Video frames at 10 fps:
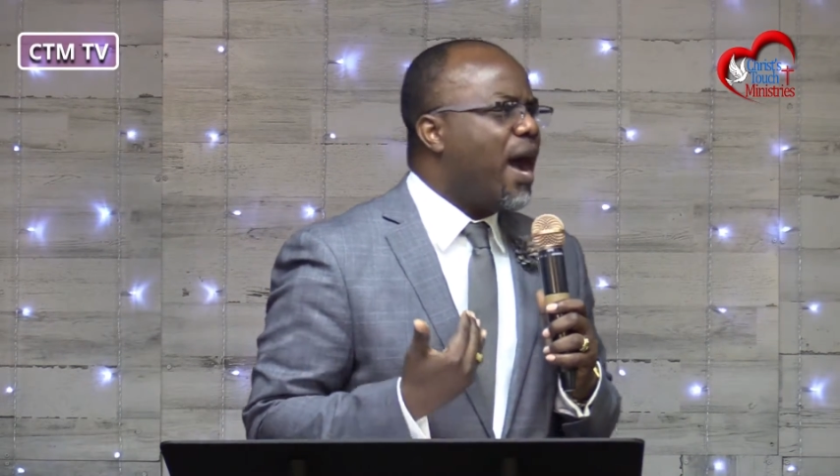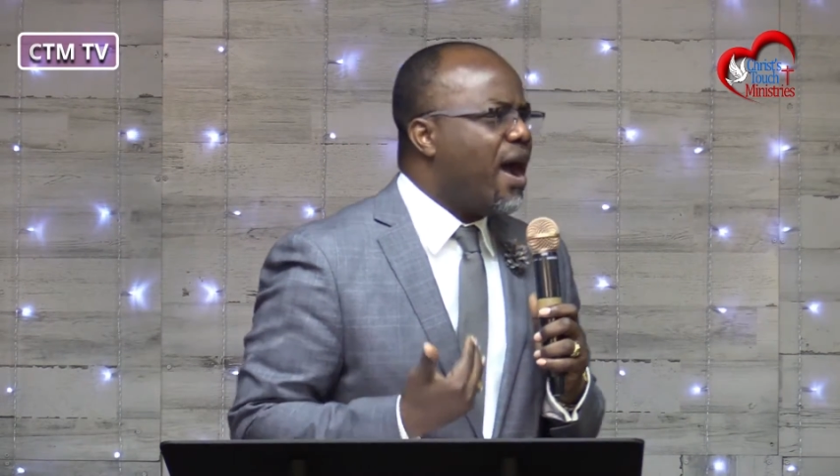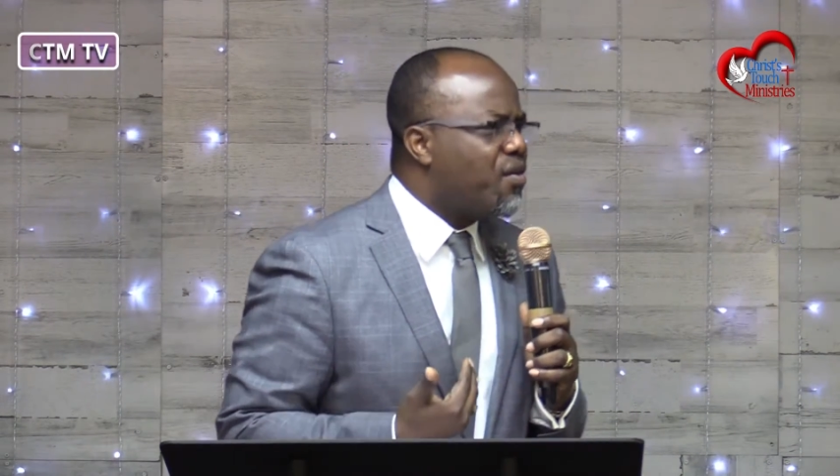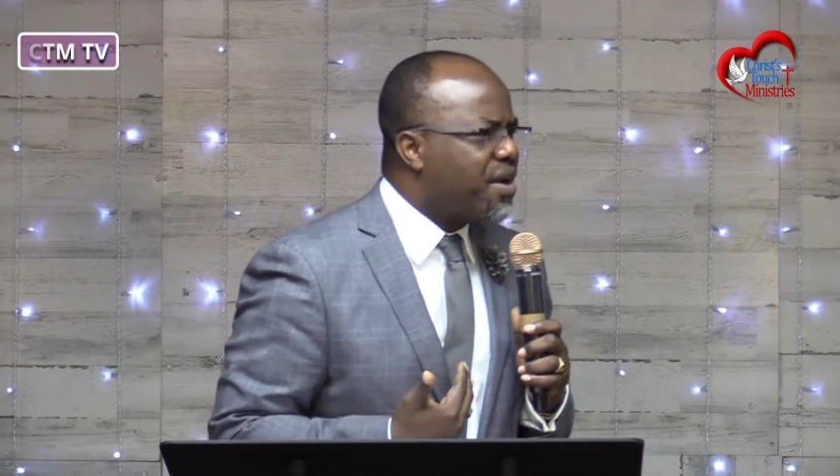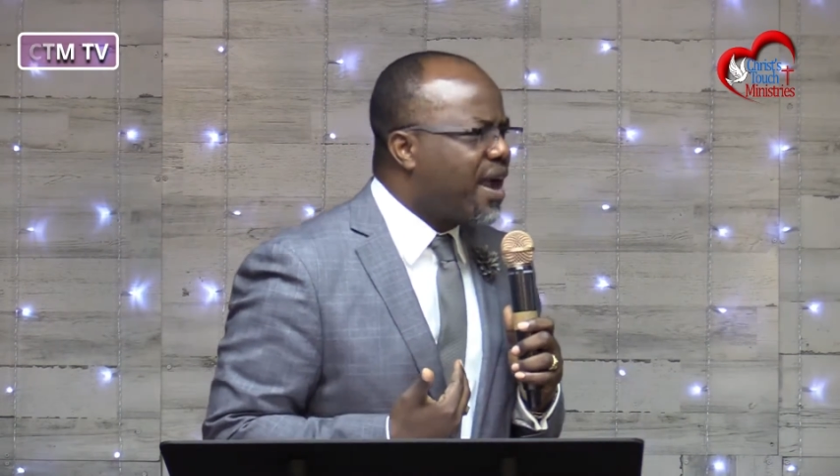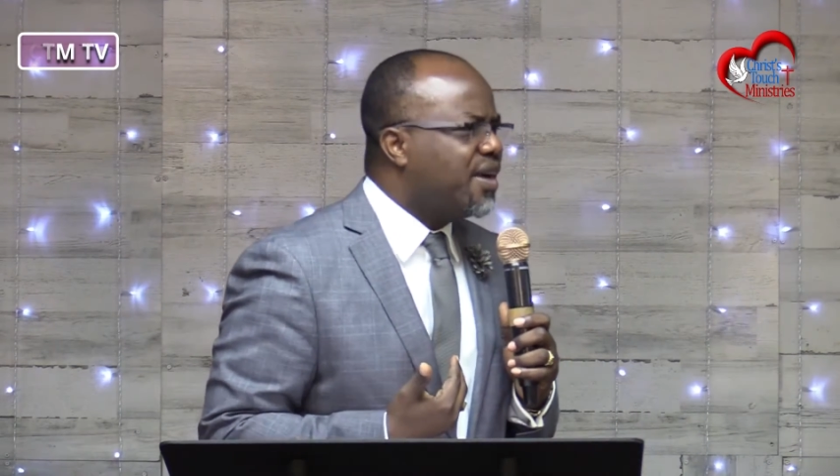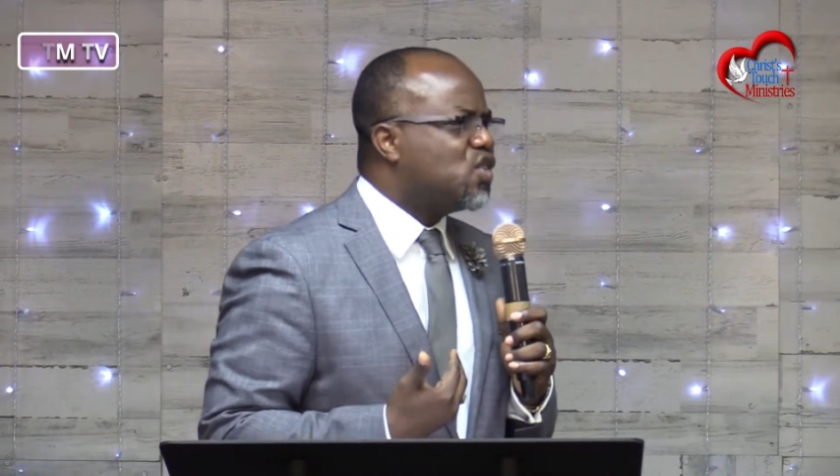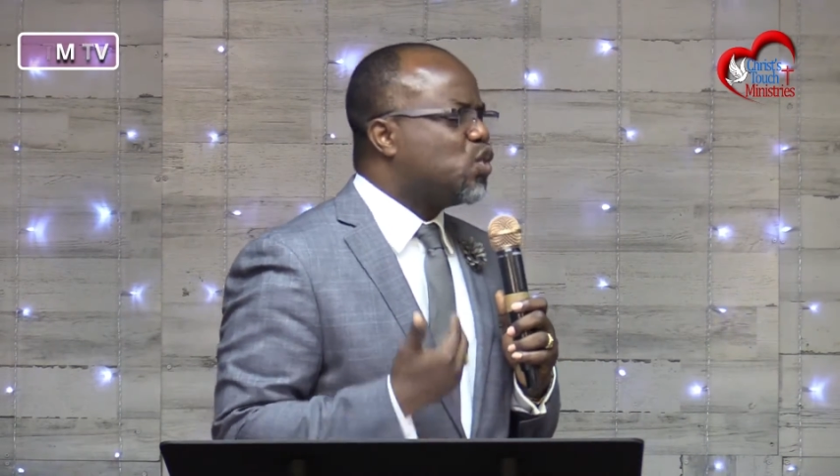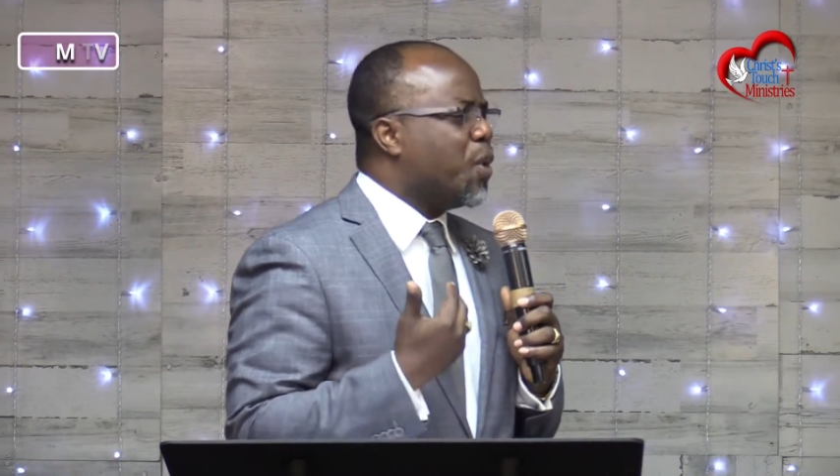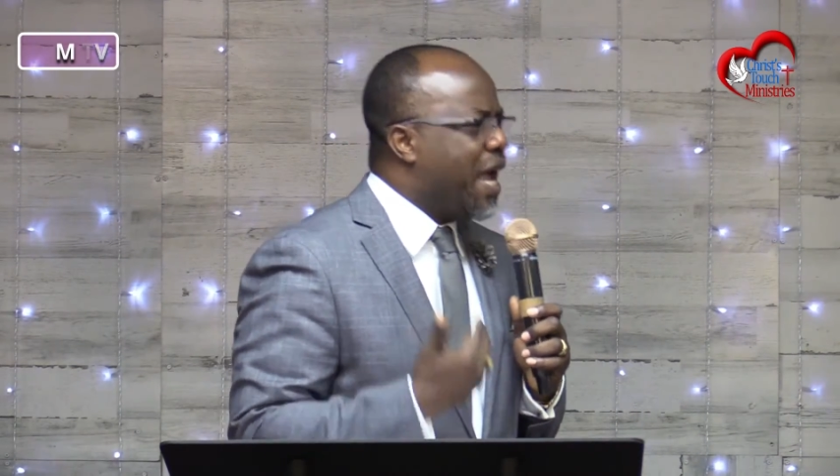arrogance
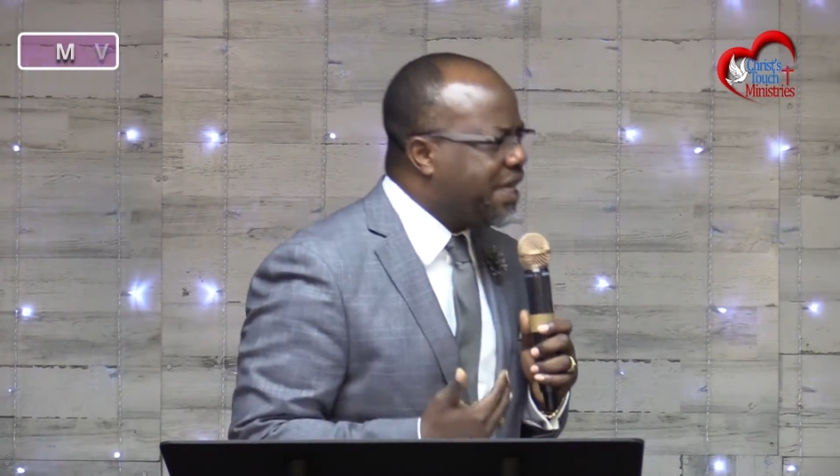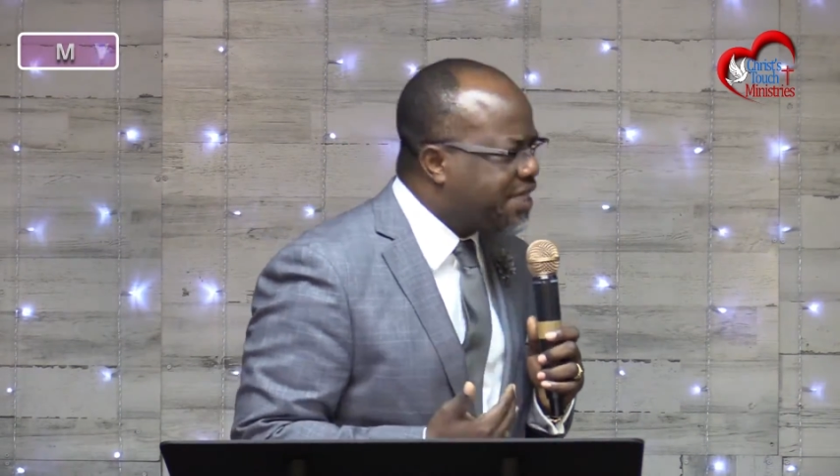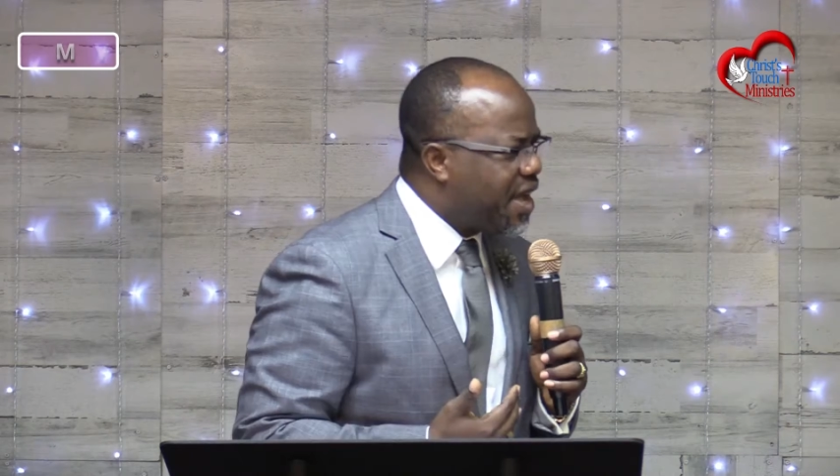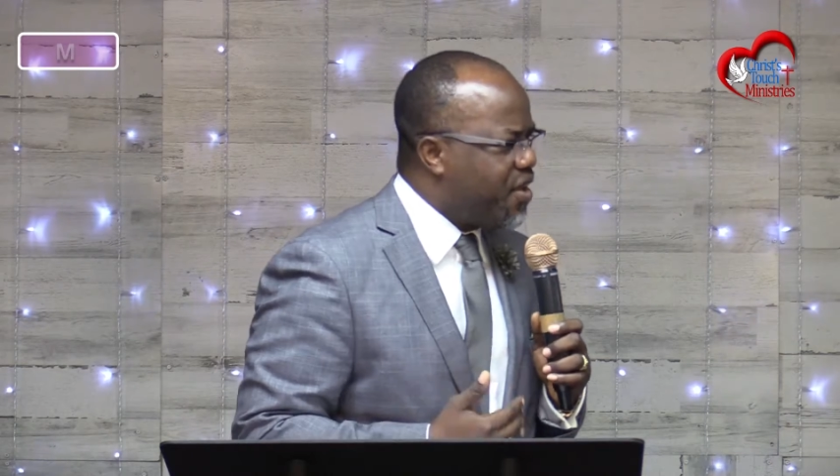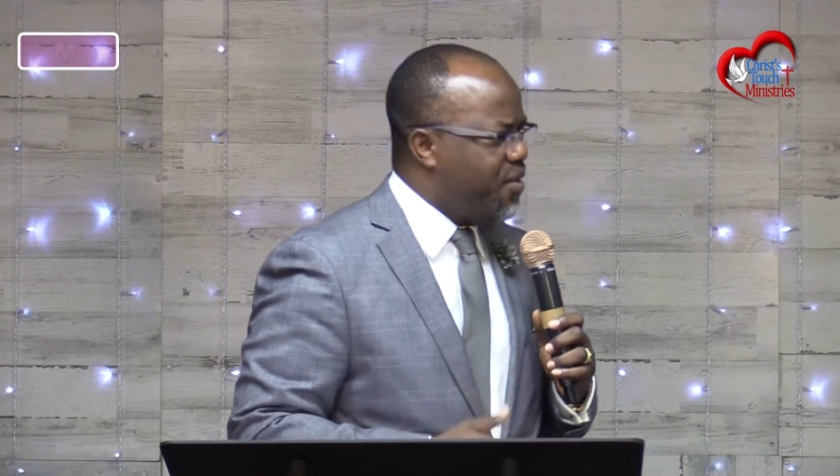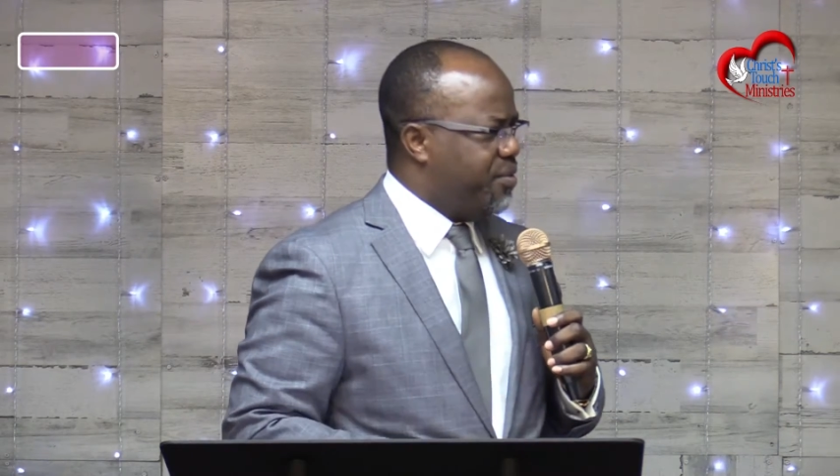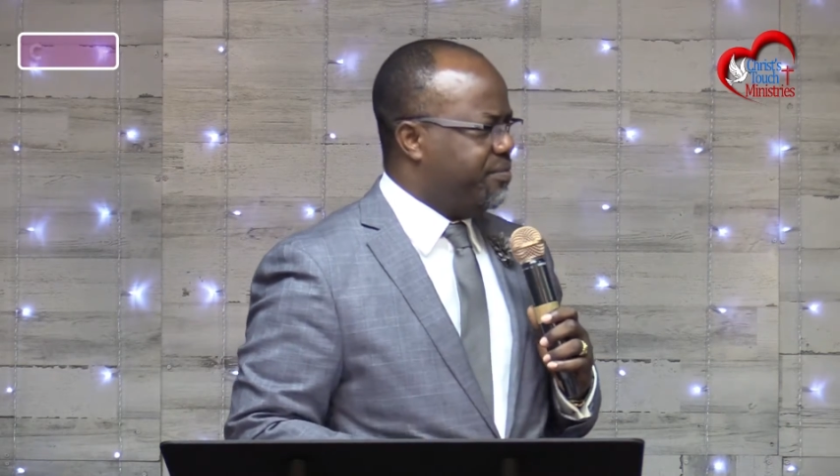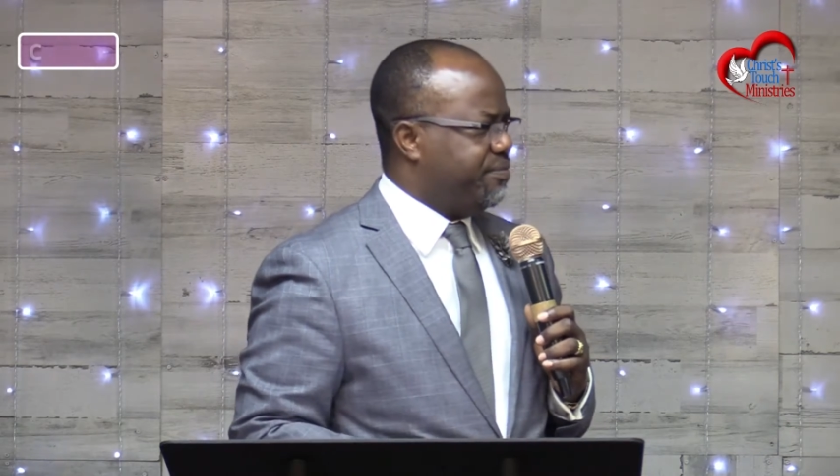to enter you,